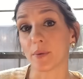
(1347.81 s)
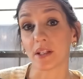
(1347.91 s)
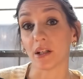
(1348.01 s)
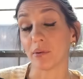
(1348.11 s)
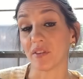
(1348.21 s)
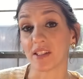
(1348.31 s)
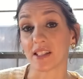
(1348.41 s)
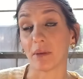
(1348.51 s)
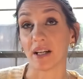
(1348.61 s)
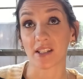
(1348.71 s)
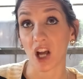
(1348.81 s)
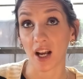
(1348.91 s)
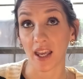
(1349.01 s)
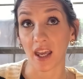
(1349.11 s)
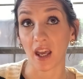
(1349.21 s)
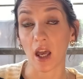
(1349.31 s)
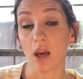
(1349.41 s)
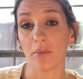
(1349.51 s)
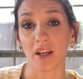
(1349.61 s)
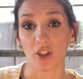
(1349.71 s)
was going to put this in my stocking
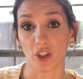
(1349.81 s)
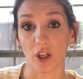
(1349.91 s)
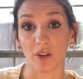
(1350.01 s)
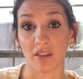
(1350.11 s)
because, you know,